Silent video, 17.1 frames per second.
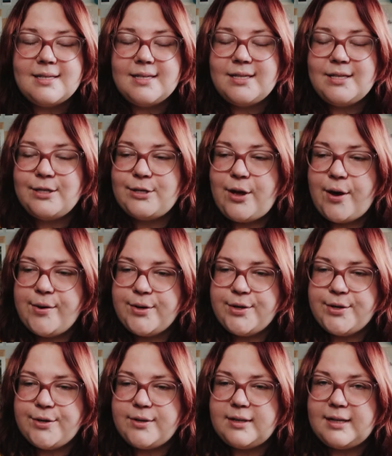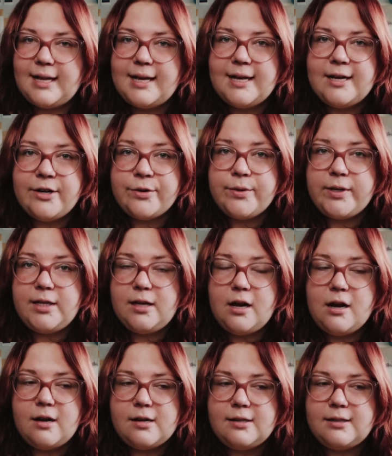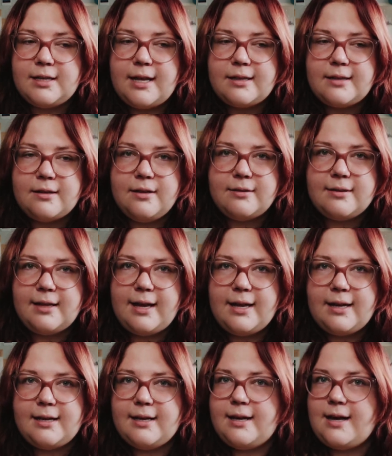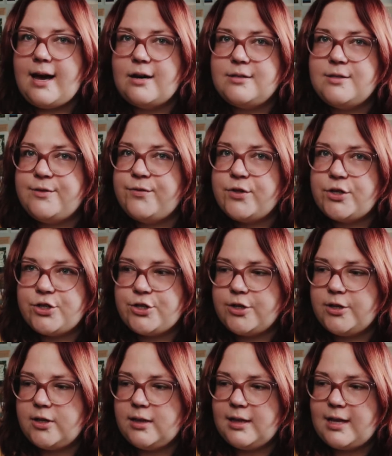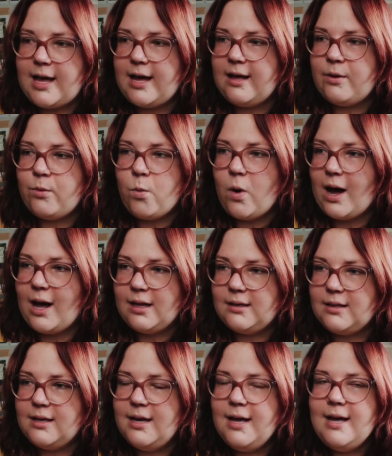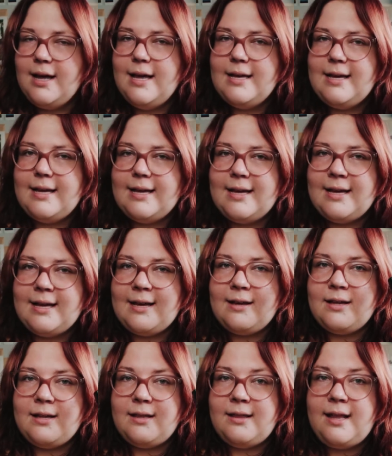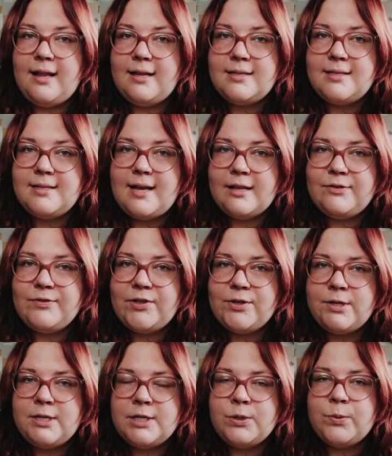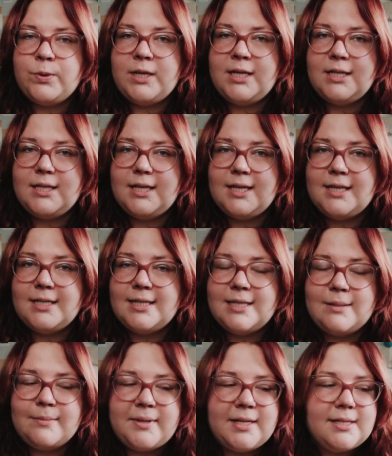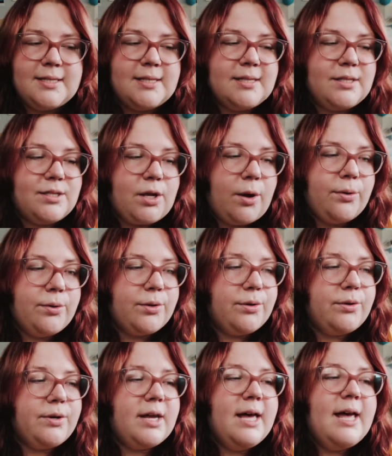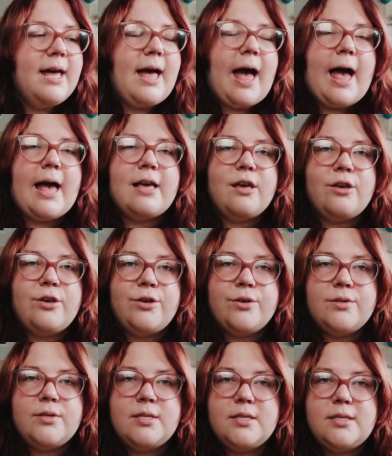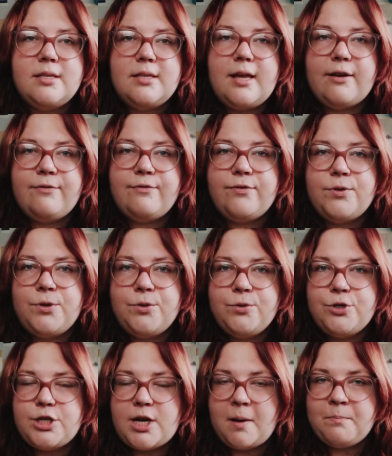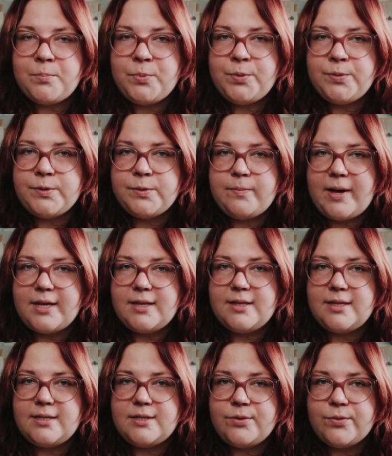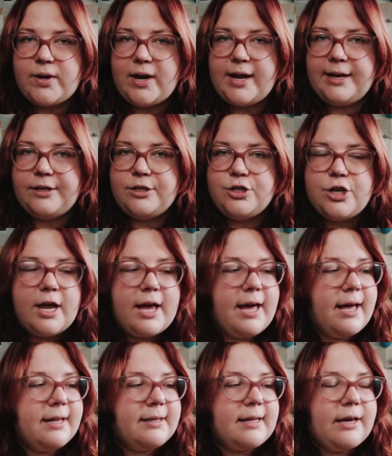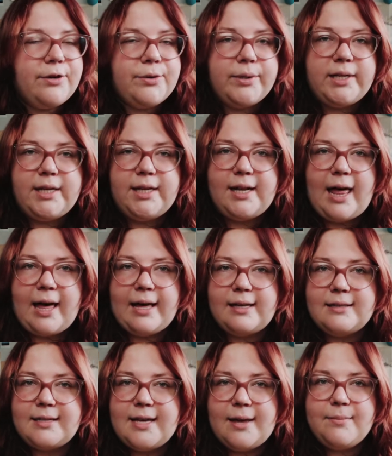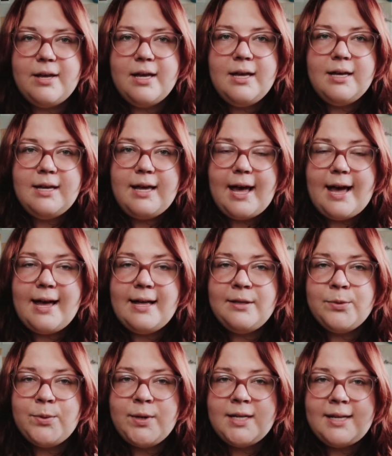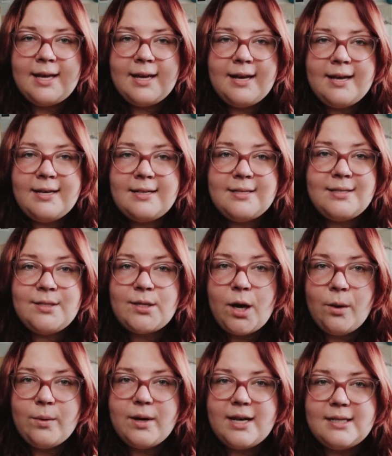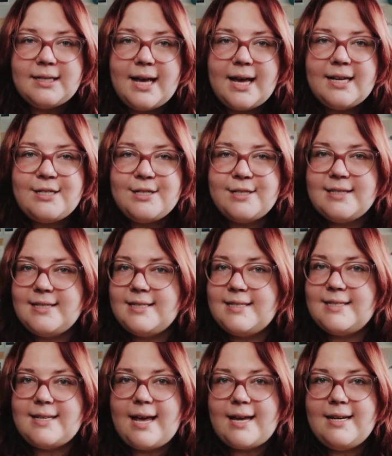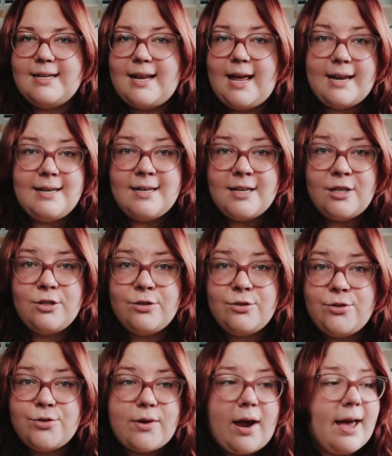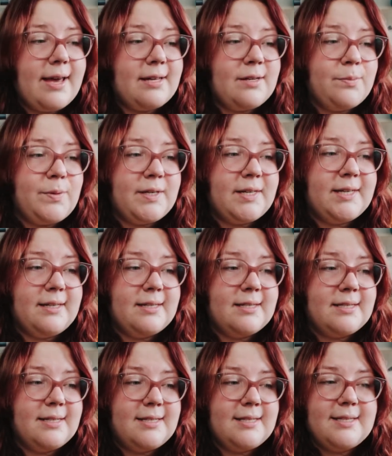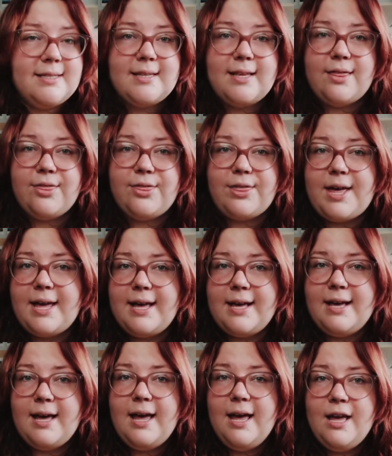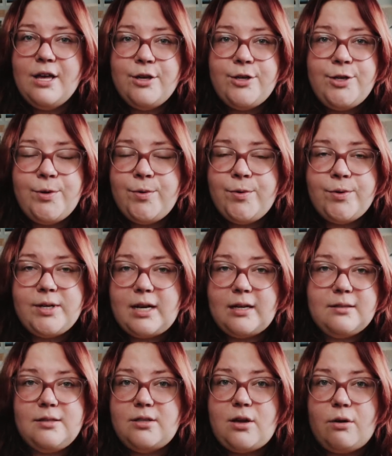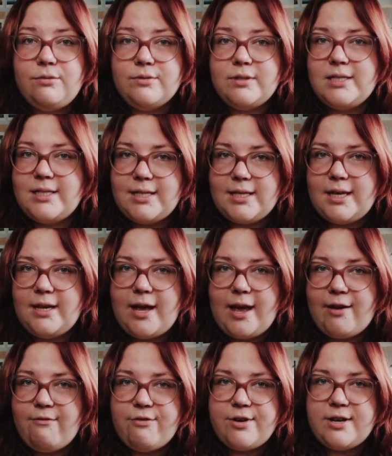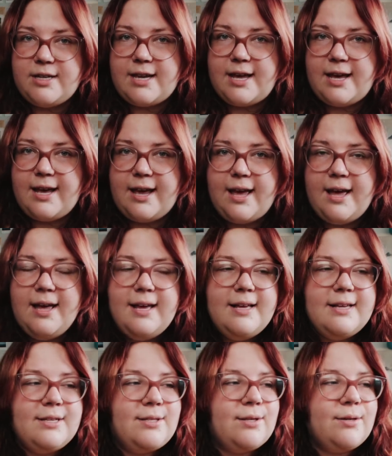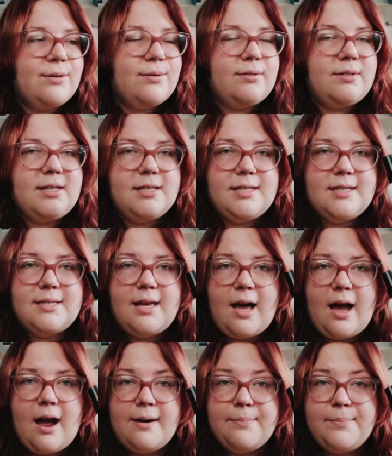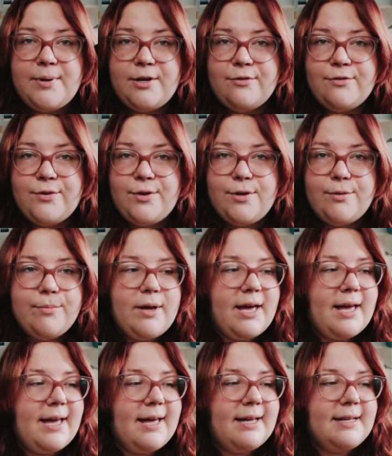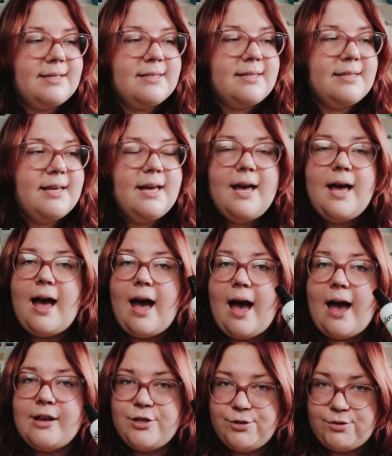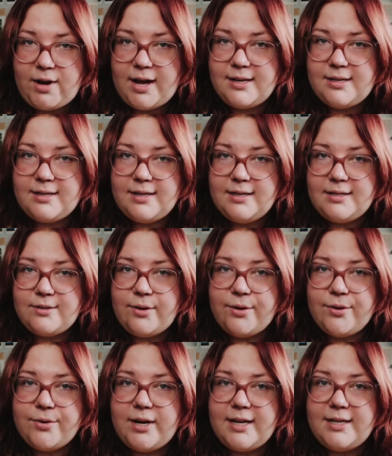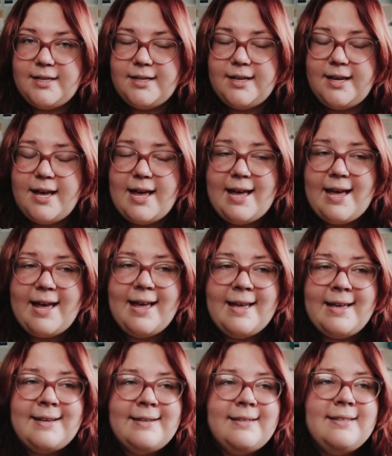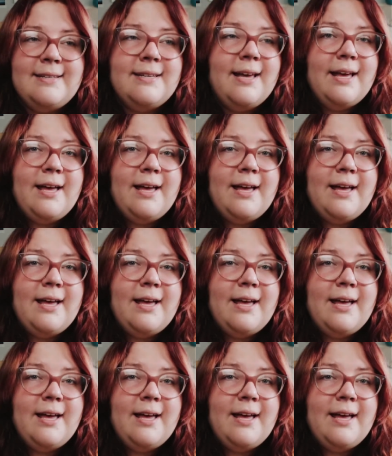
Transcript: so good, like a real coconut, not like an artificial one. It's not very sweet. It smells so good. I used a few shampoos by this range and I really liked them. And when I saw it, I just decided I need to try it, because this is a thing you don't see every day. So this is a hair perfume and I tried it already and